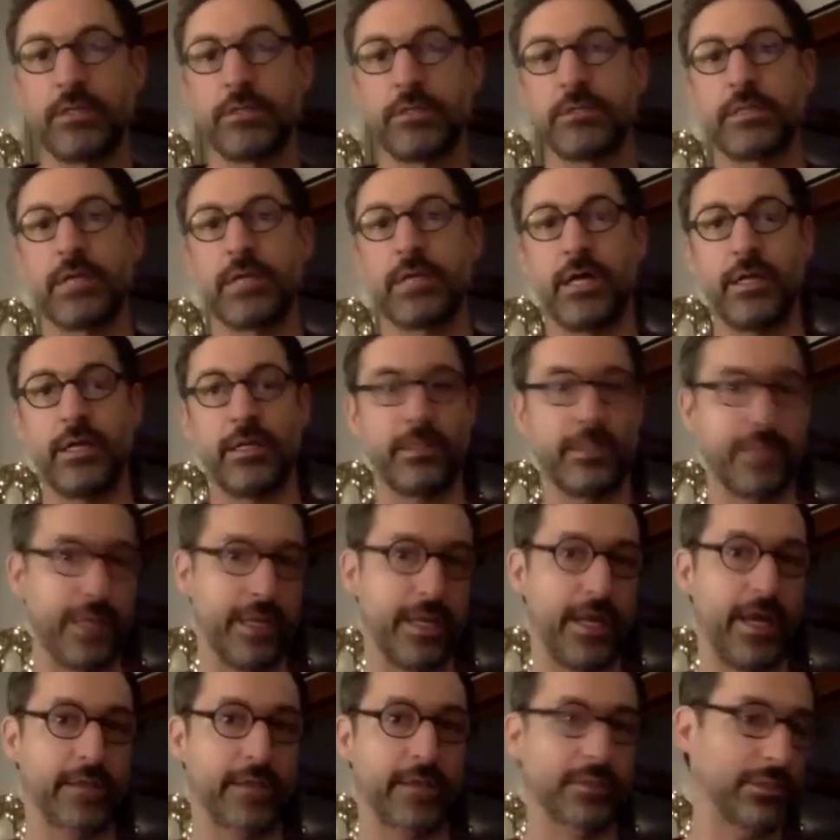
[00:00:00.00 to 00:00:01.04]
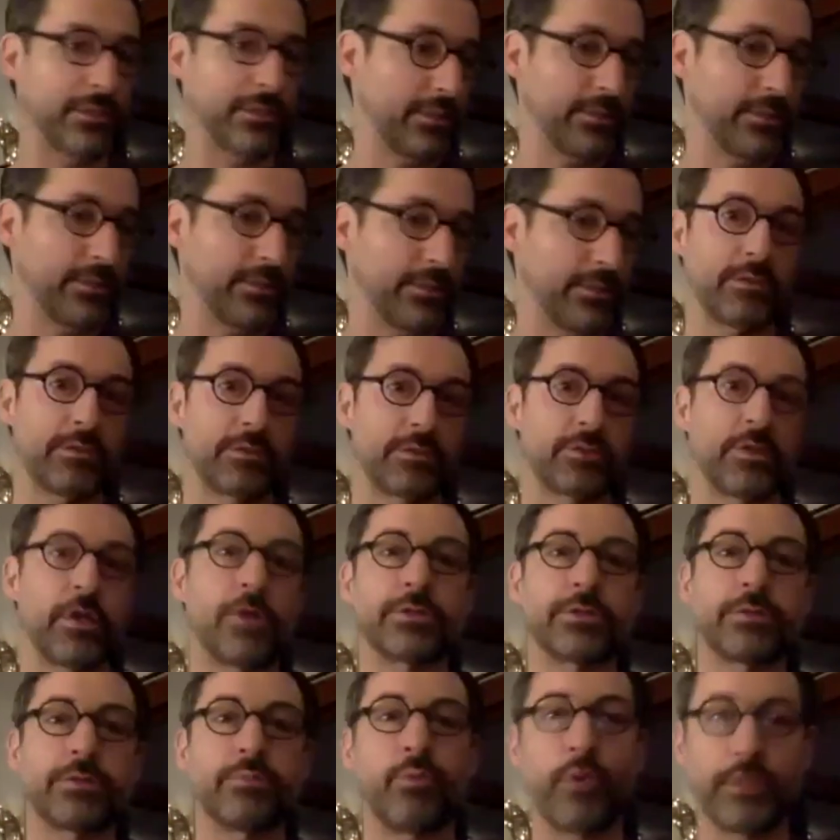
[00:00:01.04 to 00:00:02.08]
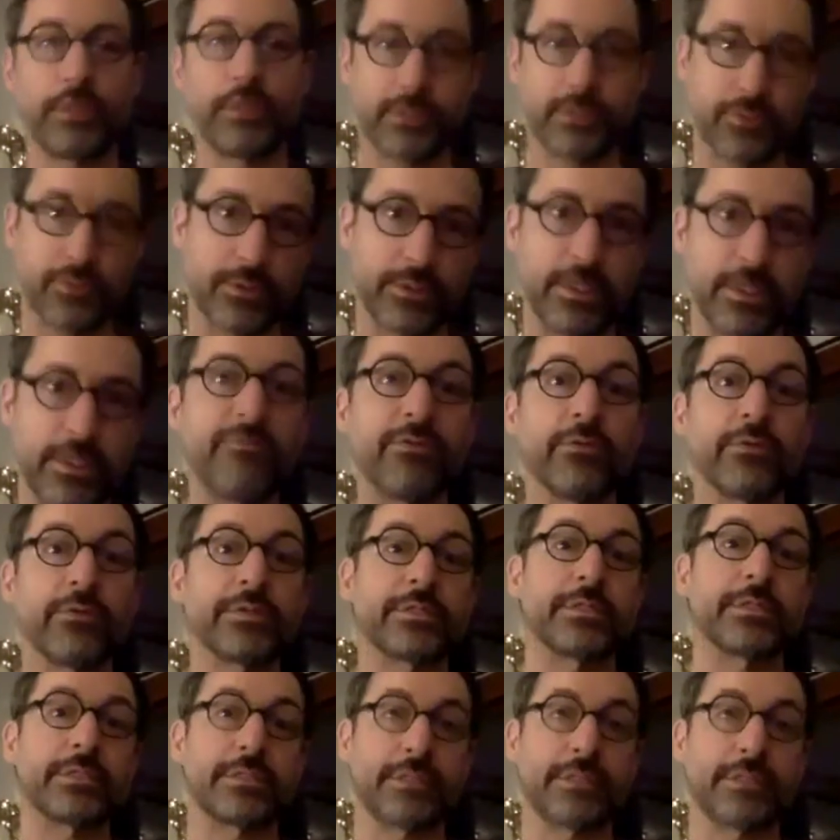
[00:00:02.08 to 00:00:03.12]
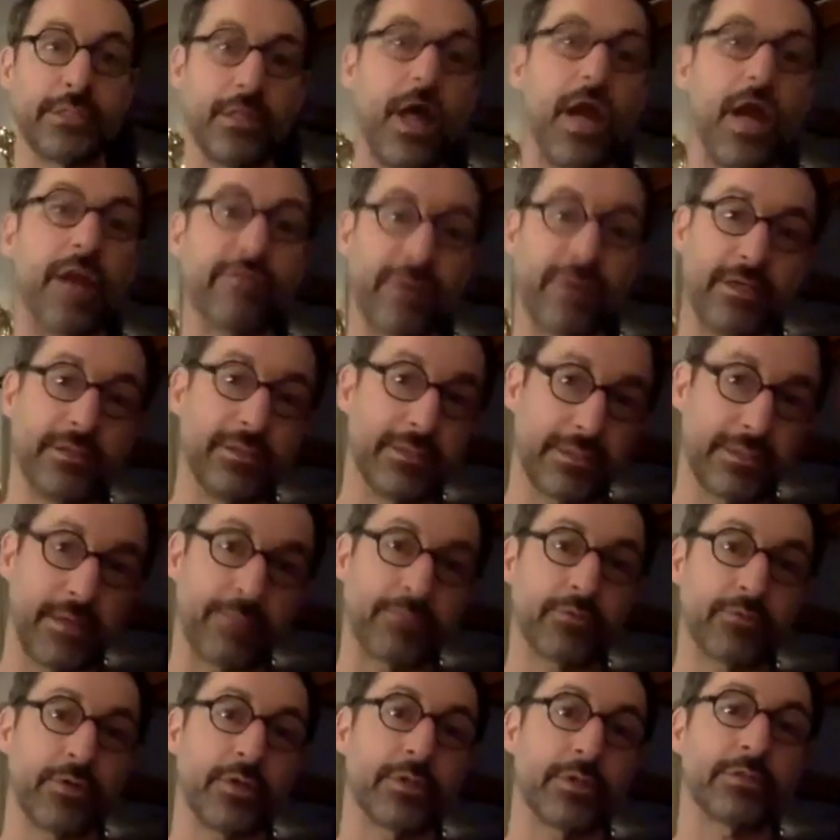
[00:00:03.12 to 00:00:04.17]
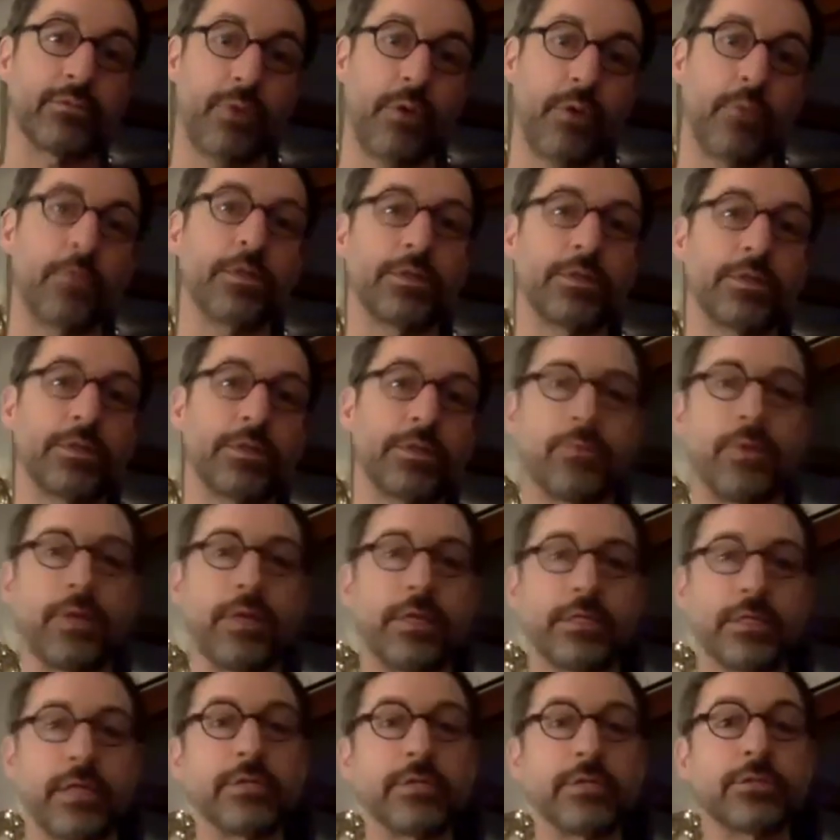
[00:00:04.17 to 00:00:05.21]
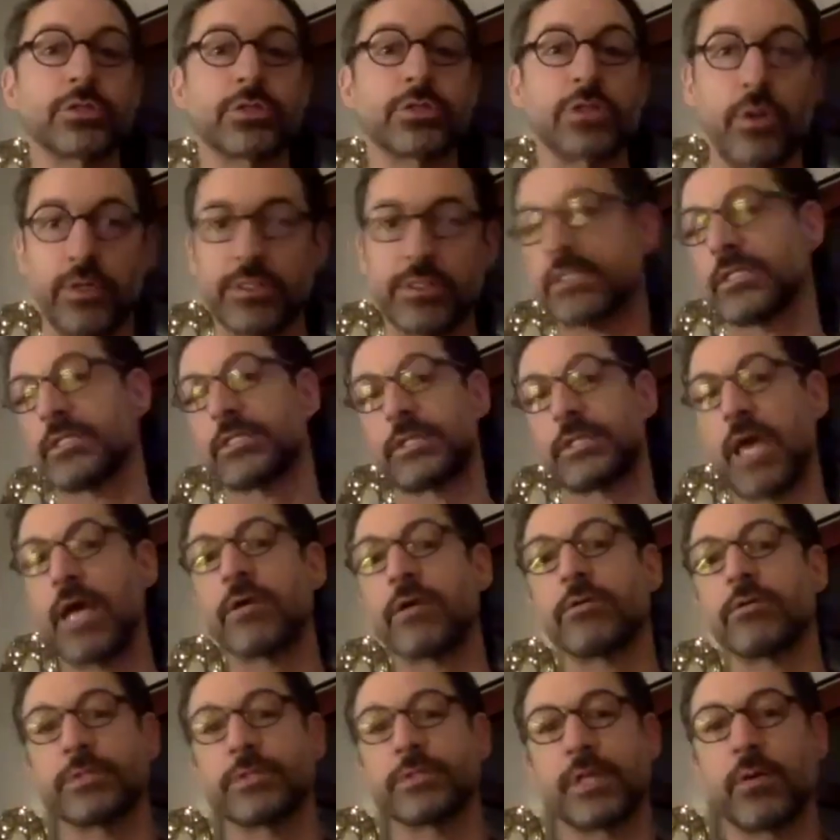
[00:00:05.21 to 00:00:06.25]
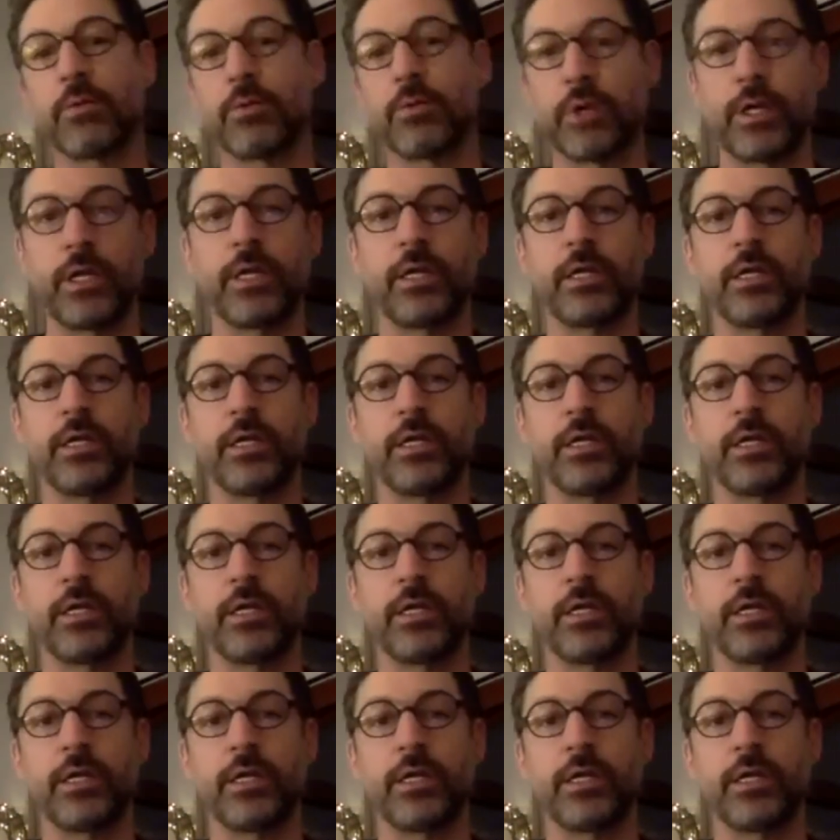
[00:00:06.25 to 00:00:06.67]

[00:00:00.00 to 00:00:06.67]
That actually astrology points towards influences, and a lot of it is up to us to what we do, but it does show us the cycles that we're in